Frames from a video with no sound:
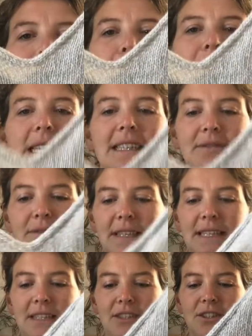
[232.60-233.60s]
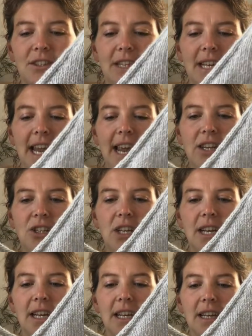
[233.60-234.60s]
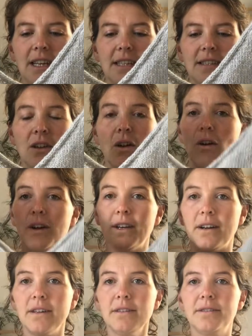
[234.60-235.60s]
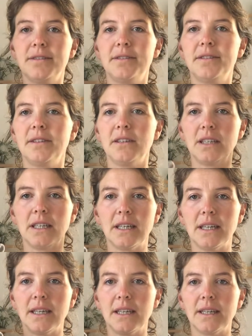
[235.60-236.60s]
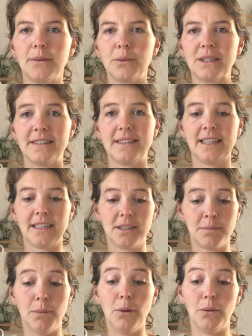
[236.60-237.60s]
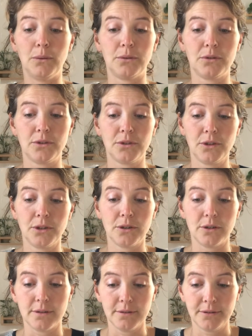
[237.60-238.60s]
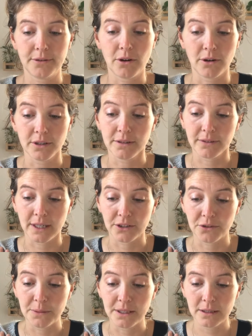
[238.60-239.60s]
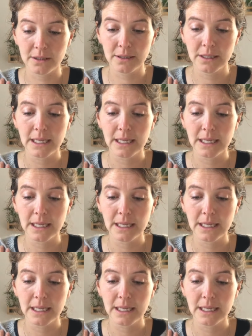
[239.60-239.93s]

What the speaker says: but it's finished, and actually it's long enough with 6 balls of Cardiff Cashmere.